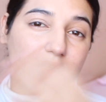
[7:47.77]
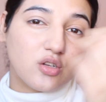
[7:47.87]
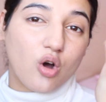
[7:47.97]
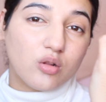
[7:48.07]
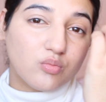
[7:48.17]
It
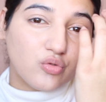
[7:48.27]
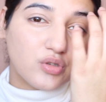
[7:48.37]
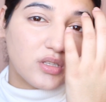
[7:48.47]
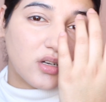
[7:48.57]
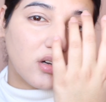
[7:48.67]

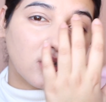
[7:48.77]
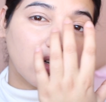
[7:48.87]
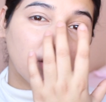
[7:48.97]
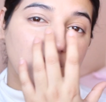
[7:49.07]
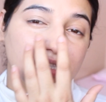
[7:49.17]
almost
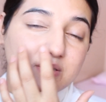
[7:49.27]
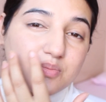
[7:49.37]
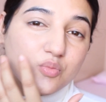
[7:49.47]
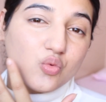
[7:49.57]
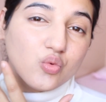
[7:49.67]

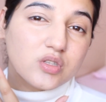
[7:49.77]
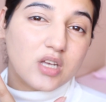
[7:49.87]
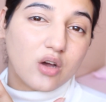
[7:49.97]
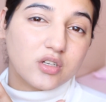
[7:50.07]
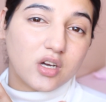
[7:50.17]
smooths
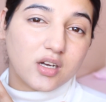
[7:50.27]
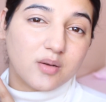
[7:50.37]
out your